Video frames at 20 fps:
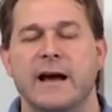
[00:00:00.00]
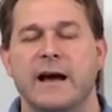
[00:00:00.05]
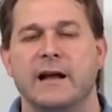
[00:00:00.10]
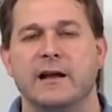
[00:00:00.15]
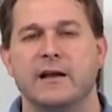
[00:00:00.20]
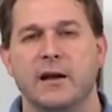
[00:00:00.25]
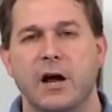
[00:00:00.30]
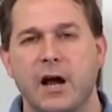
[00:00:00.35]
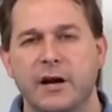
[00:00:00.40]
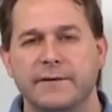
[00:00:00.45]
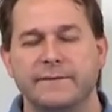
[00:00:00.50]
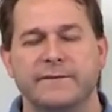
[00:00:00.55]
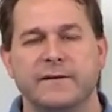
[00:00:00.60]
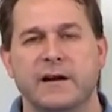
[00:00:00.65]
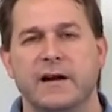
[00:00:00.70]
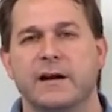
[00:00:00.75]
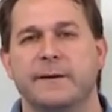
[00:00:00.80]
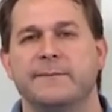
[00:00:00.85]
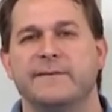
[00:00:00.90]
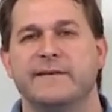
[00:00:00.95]
a lot of
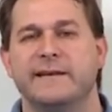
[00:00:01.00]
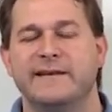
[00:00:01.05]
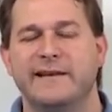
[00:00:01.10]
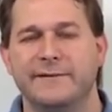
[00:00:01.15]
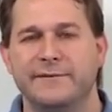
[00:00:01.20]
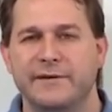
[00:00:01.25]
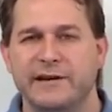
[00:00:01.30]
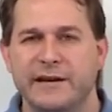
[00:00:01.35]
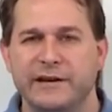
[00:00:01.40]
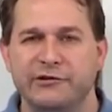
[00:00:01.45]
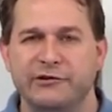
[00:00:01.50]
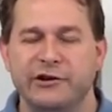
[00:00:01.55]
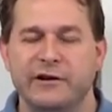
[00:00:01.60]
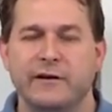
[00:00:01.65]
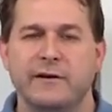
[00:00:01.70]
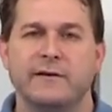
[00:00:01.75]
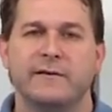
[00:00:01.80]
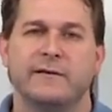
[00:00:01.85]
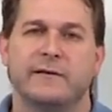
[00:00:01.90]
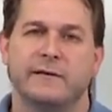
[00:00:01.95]
times the
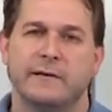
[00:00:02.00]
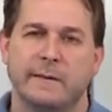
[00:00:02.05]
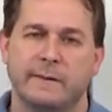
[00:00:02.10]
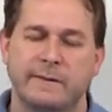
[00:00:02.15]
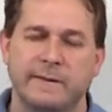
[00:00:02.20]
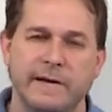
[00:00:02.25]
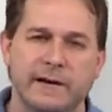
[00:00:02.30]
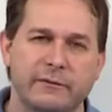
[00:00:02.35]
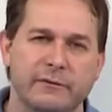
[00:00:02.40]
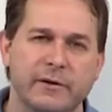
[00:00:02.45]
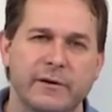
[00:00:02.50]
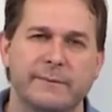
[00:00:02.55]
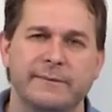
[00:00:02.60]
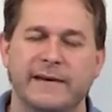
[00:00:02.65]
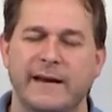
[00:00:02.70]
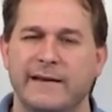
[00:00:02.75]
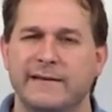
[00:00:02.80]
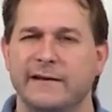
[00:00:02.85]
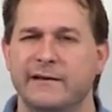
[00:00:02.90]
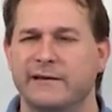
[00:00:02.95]
definitions and the theorems
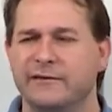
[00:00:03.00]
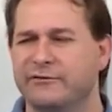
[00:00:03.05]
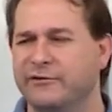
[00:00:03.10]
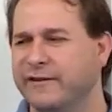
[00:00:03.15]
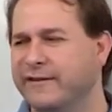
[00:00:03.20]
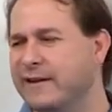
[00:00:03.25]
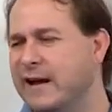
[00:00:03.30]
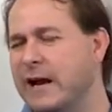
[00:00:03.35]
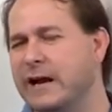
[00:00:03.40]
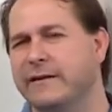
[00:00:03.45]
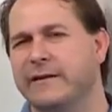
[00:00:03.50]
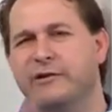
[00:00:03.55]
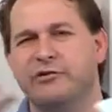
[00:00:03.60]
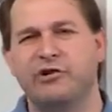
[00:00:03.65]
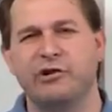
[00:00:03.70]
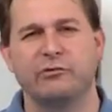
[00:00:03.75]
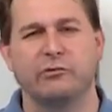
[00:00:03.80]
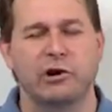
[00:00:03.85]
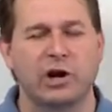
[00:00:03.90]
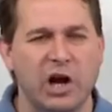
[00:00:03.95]
and the, just kind of the
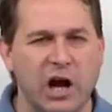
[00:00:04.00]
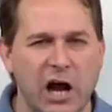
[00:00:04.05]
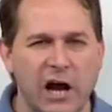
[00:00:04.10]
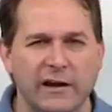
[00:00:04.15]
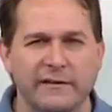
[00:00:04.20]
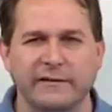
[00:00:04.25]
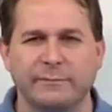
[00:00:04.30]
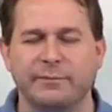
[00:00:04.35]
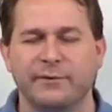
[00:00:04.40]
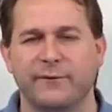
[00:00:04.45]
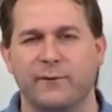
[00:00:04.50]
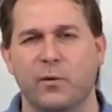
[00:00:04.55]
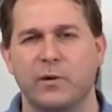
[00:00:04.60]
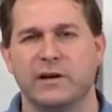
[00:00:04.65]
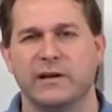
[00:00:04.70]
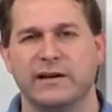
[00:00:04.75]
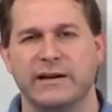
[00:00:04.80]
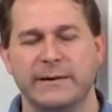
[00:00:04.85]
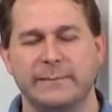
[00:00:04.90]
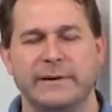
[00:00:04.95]
general concept of what
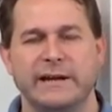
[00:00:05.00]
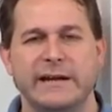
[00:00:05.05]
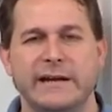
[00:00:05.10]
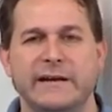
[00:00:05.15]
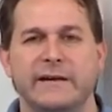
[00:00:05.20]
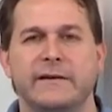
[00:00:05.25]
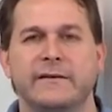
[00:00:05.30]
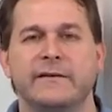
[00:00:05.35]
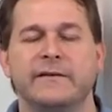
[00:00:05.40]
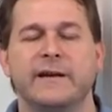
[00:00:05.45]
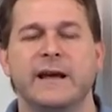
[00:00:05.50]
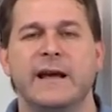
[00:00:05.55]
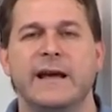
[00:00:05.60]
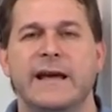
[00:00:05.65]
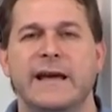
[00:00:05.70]
a limit is,